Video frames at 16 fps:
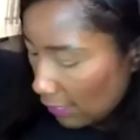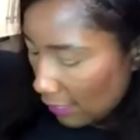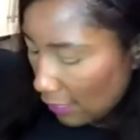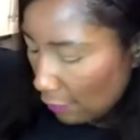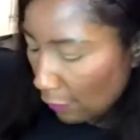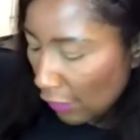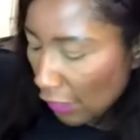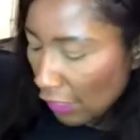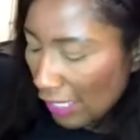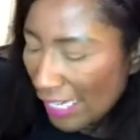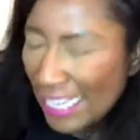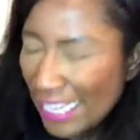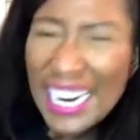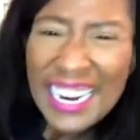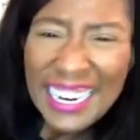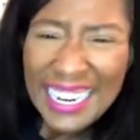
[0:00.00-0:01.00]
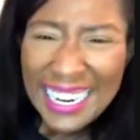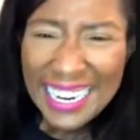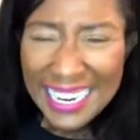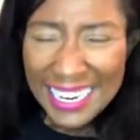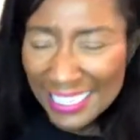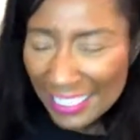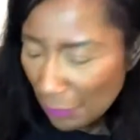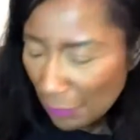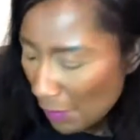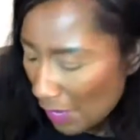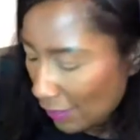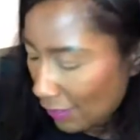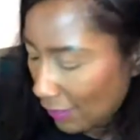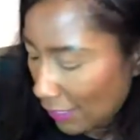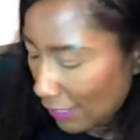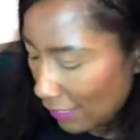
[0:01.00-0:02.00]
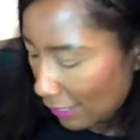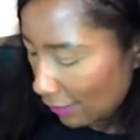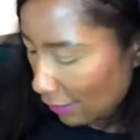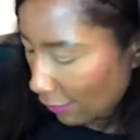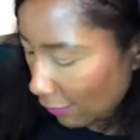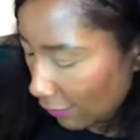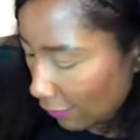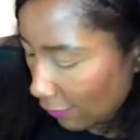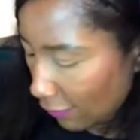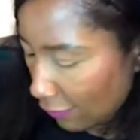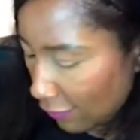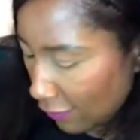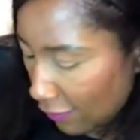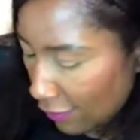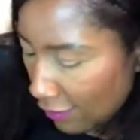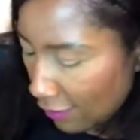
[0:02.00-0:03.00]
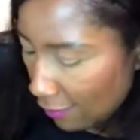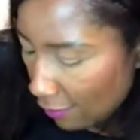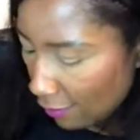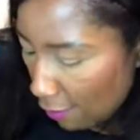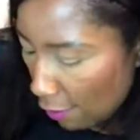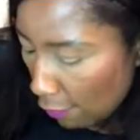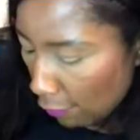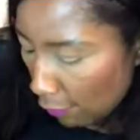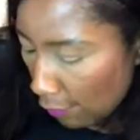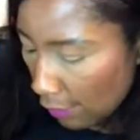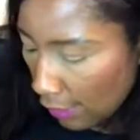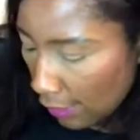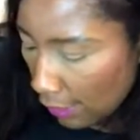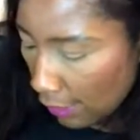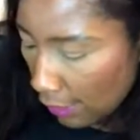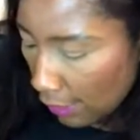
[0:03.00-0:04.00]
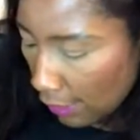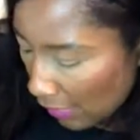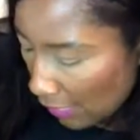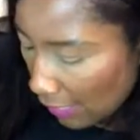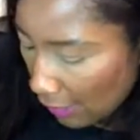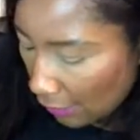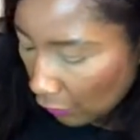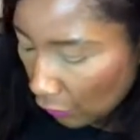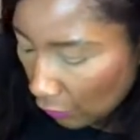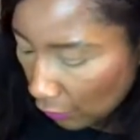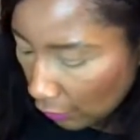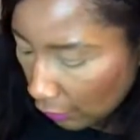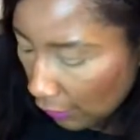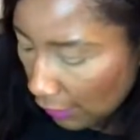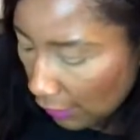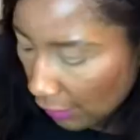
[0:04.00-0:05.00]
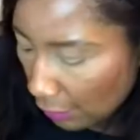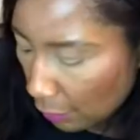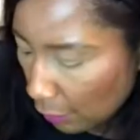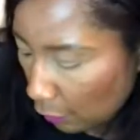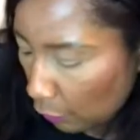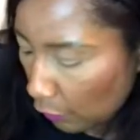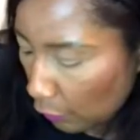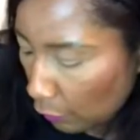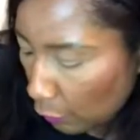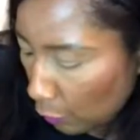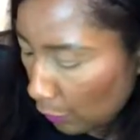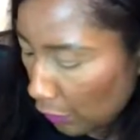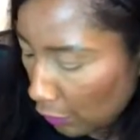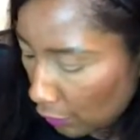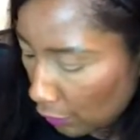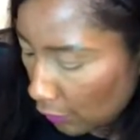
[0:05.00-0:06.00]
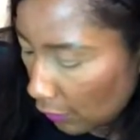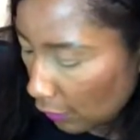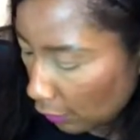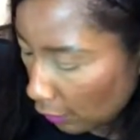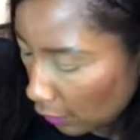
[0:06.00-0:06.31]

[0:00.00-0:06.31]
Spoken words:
And then we're going to get our hands messy. All right, my hands are clean, but we will be using